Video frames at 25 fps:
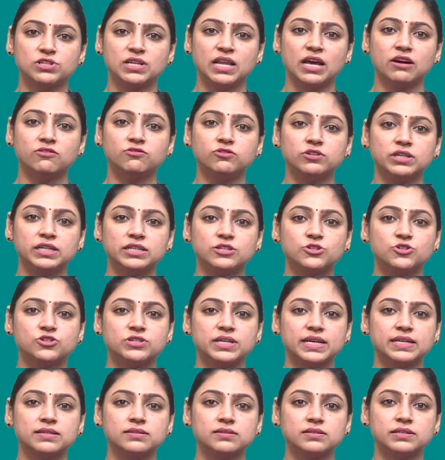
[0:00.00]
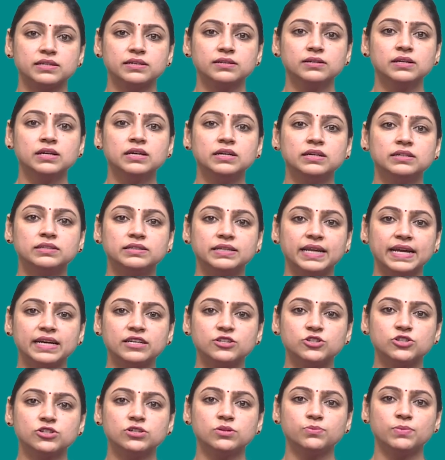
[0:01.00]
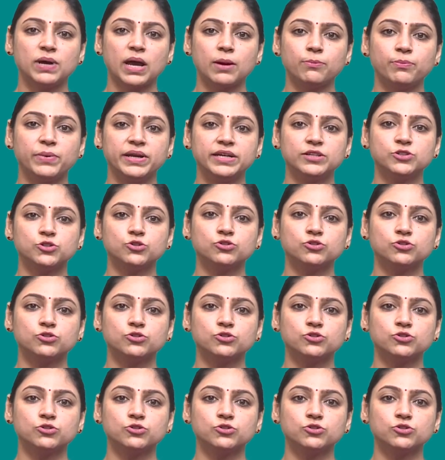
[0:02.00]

leverage texture mapping